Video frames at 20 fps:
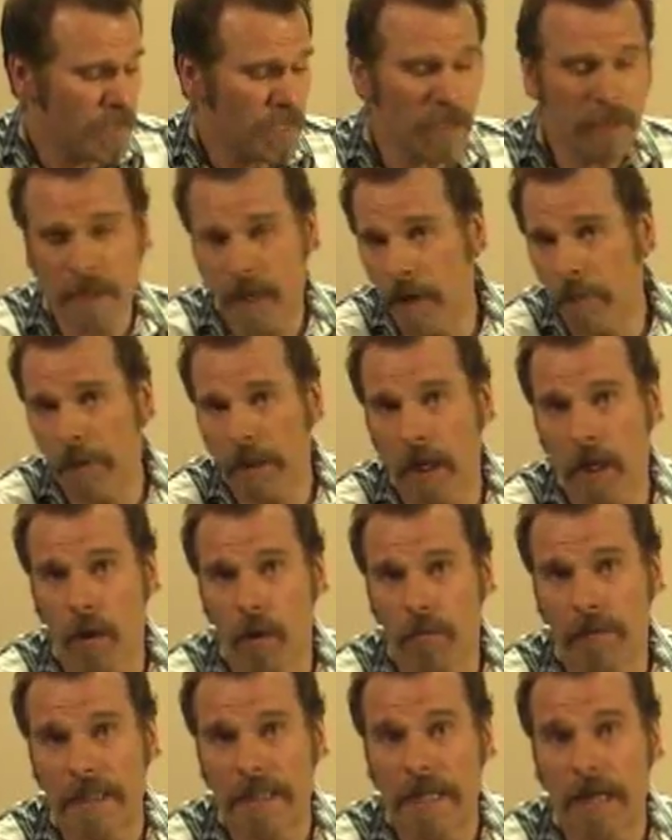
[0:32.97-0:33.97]
Today we're going to go
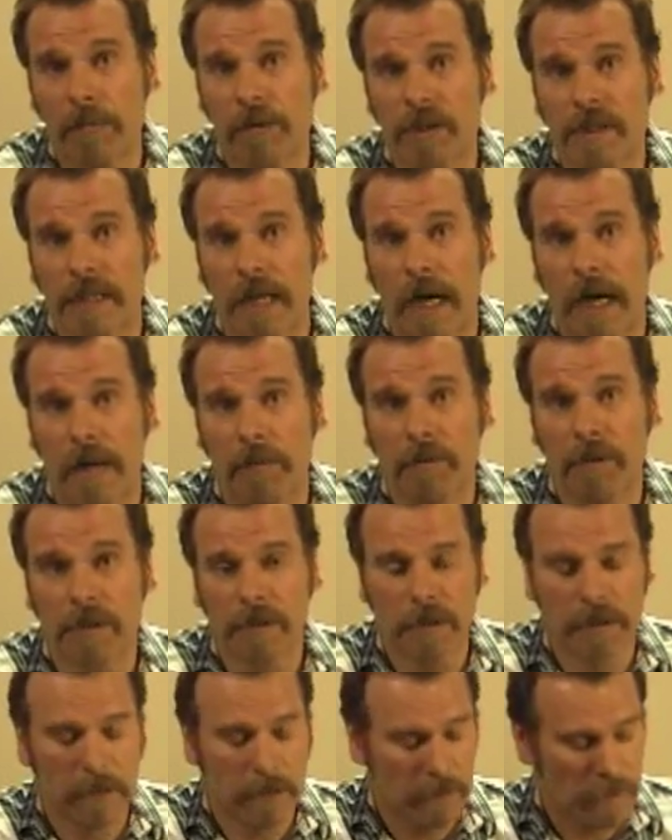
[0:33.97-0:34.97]
over double
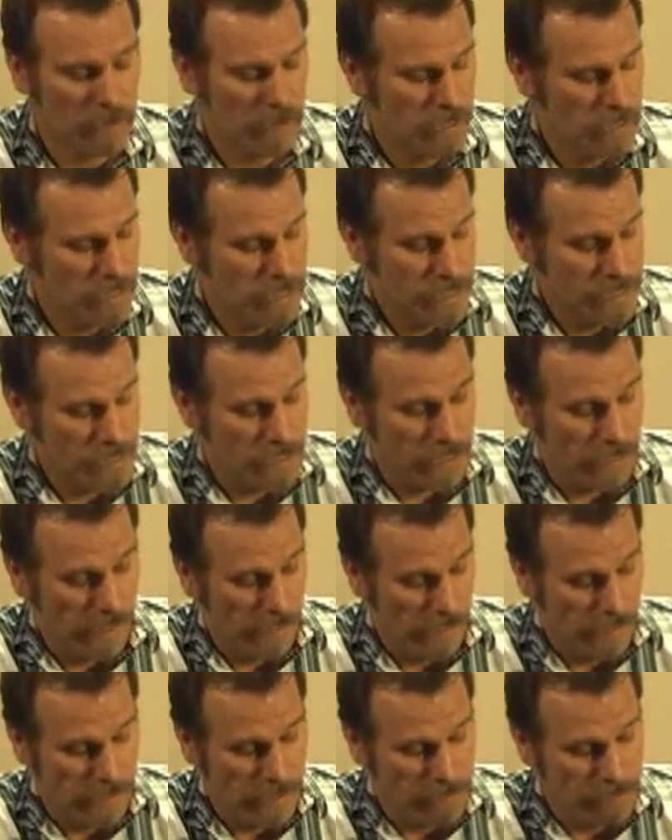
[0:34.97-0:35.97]
stops.
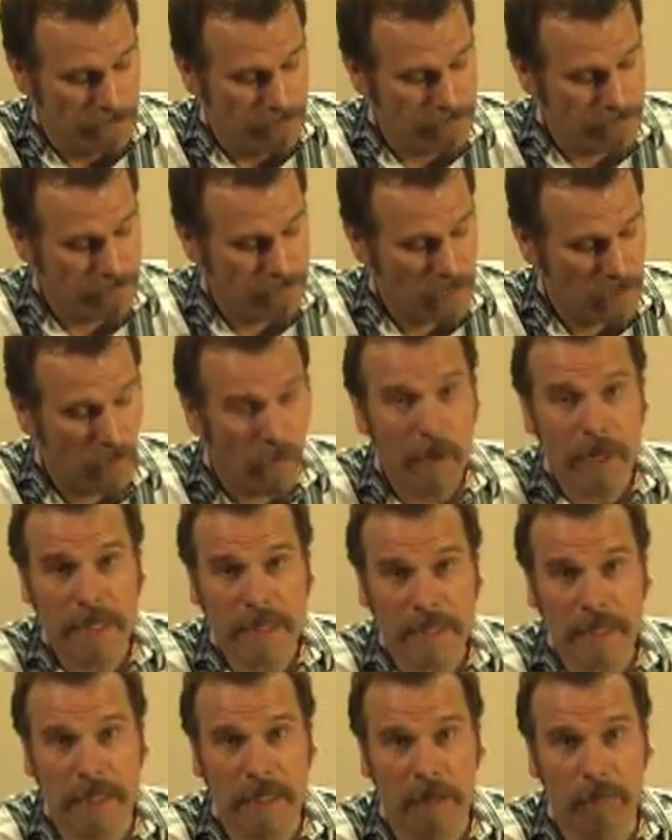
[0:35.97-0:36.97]
What
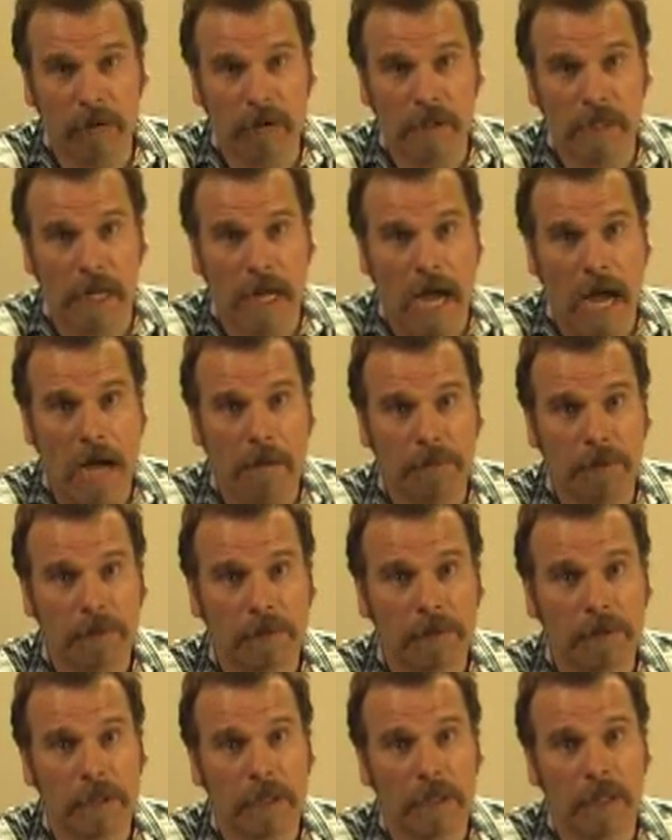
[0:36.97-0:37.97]
is a double stop?
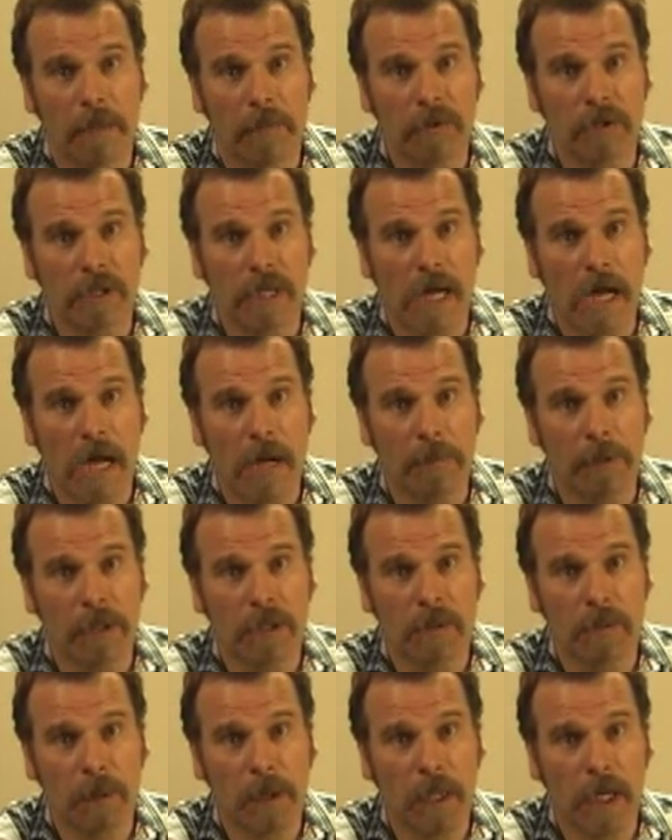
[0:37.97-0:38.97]
A double stop
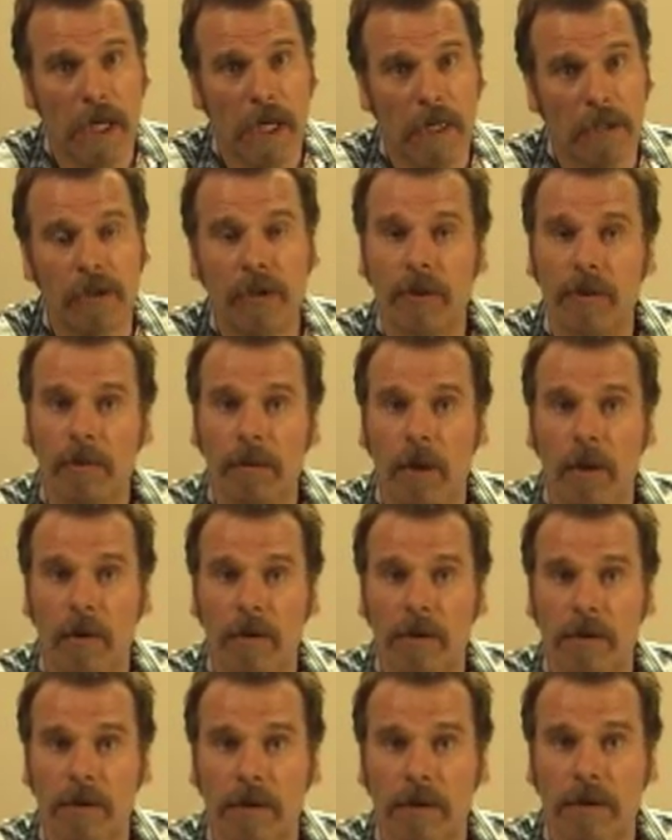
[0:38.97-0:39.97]
is playing two
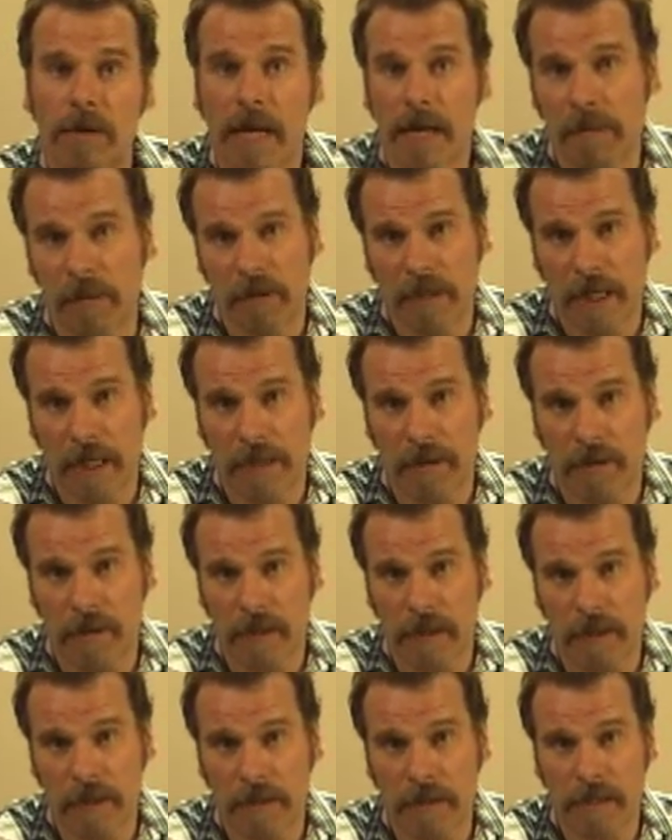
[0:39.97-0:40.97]
notes
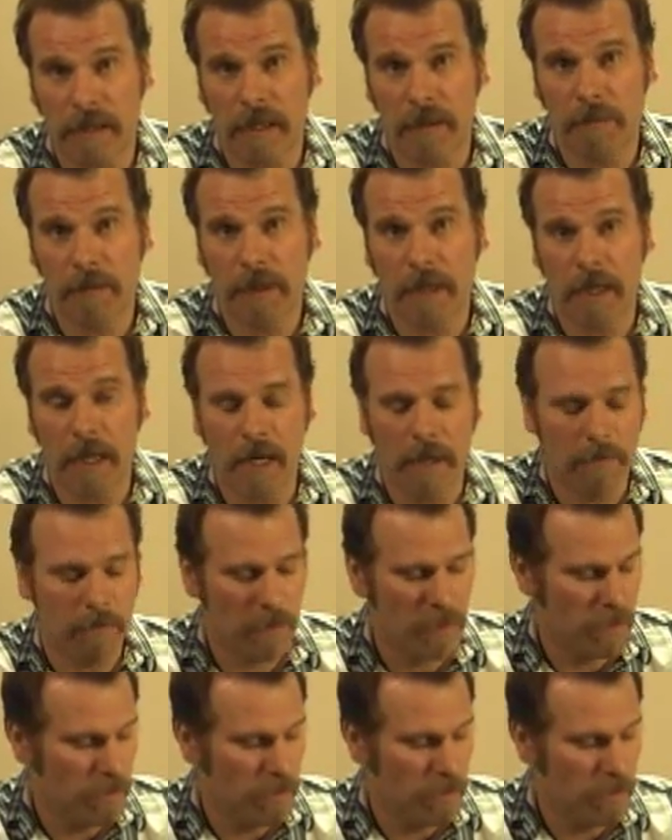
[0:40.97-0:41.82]
simultaneously at the same time.